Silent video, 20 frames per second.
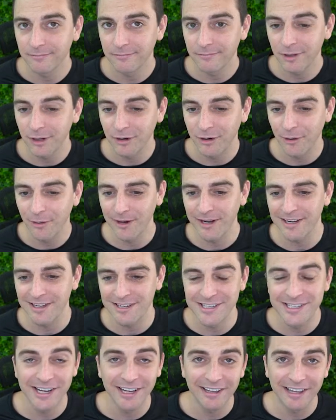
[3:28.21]
you're going to
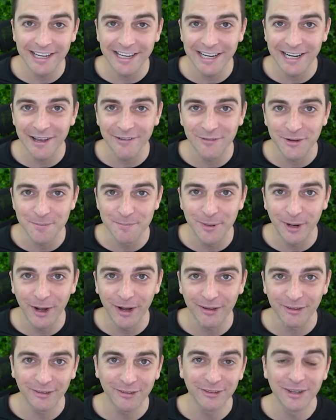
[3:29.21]
sell like an effing
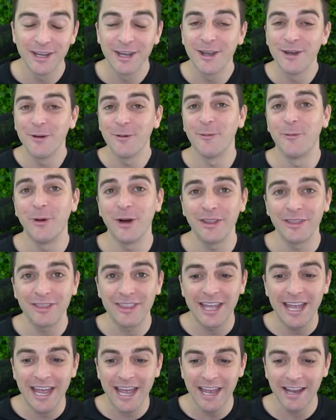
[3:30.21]
boss. What
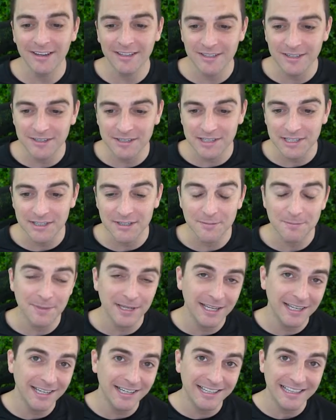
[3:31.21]
the heck does this
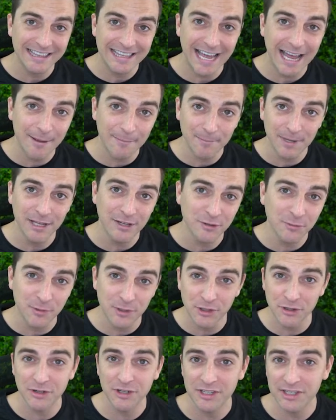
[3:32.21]
mean? That means
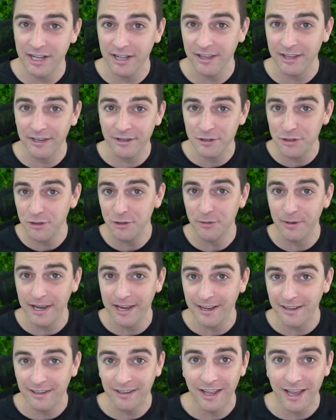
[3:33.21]
when you're selling to a
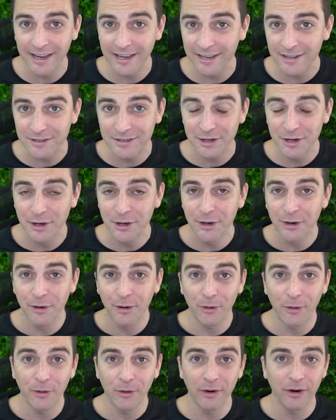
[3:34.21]
client
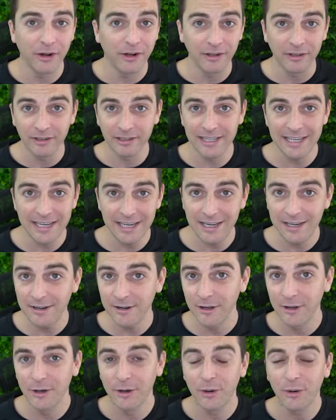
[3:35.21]
or a
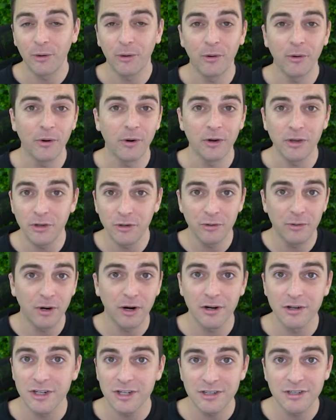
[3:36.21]
lead, or you
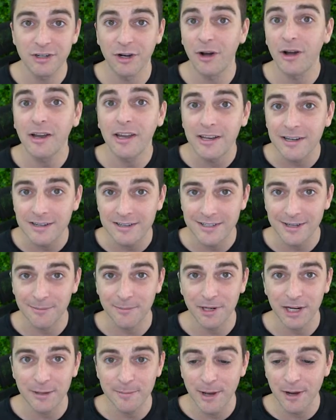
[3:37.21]
are just talking to
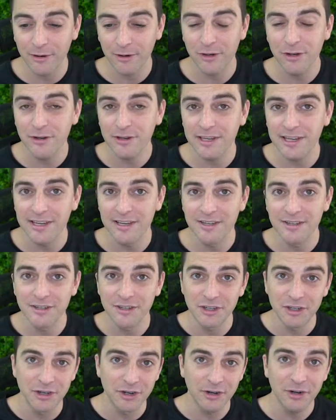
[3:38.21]
somebody about cookies,
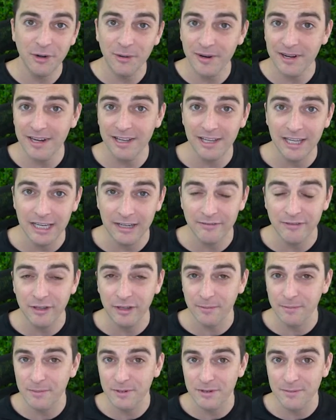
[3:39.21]
you're going to give
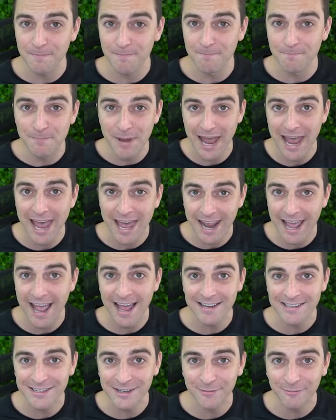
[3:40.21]
them
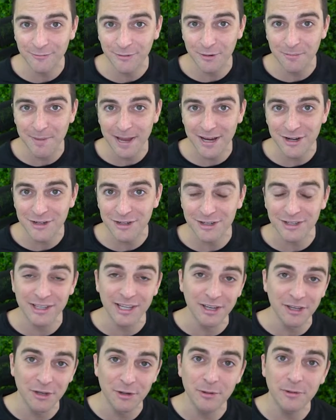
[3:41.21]
badass information
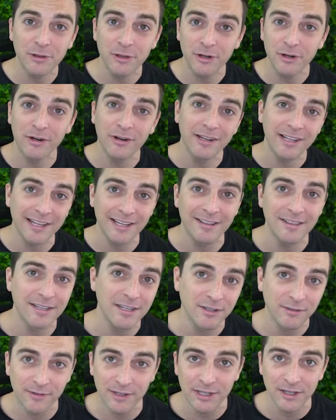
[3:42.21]
that you learn in
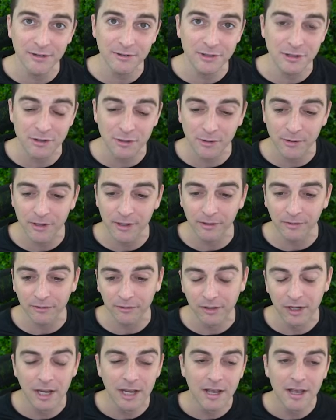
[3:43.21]
these video
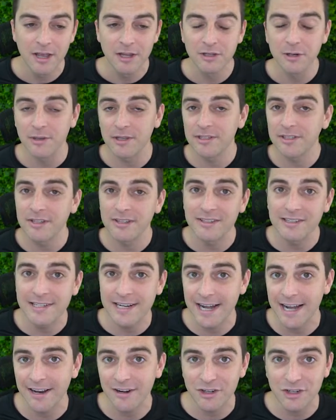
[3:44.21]
tutorials. So this is
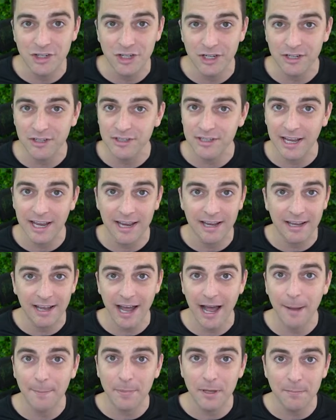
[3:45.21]
not just a
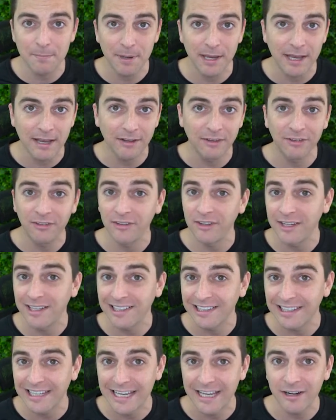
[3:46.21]
copy paste, see you
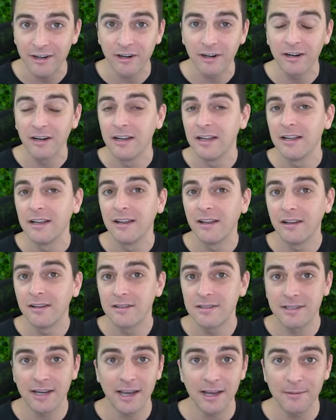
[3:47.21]
later
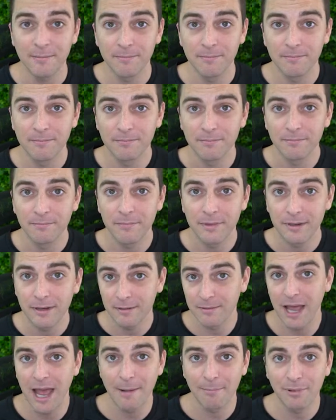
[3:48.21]
type
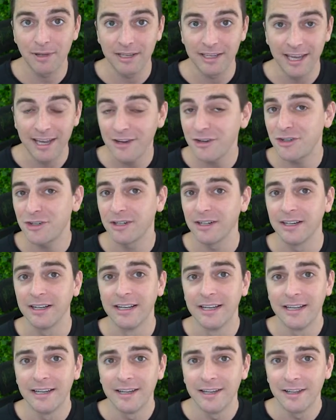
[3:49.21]
application
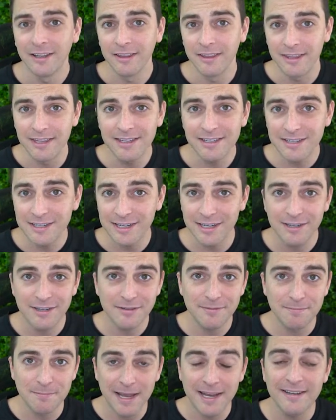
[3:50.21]
this
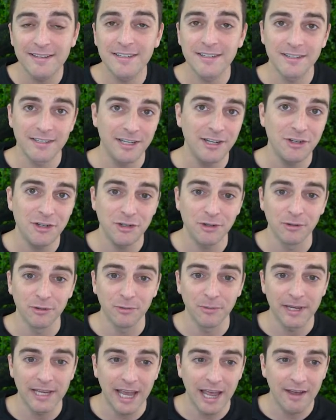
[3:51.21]
is meant to teach you.
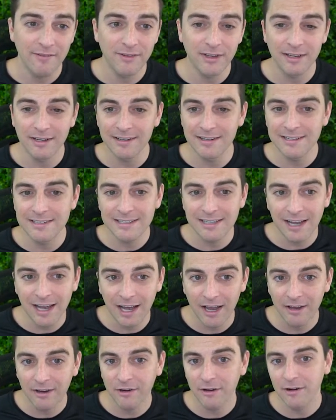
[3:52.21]
We have an
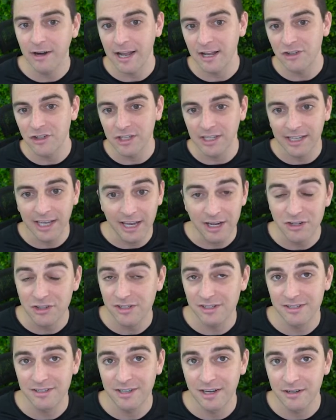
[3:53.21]
entire
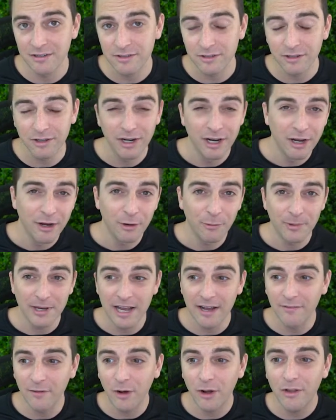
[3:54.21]
education center. We
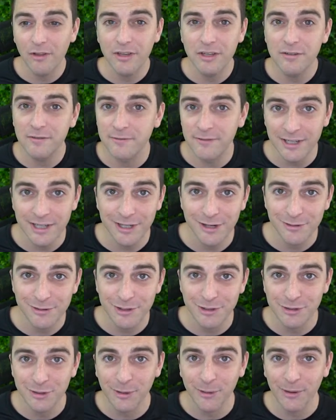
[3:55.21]
have all these video
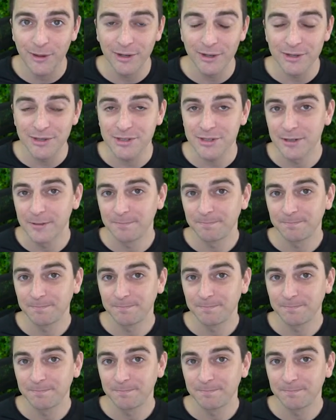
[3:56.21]
tutorials,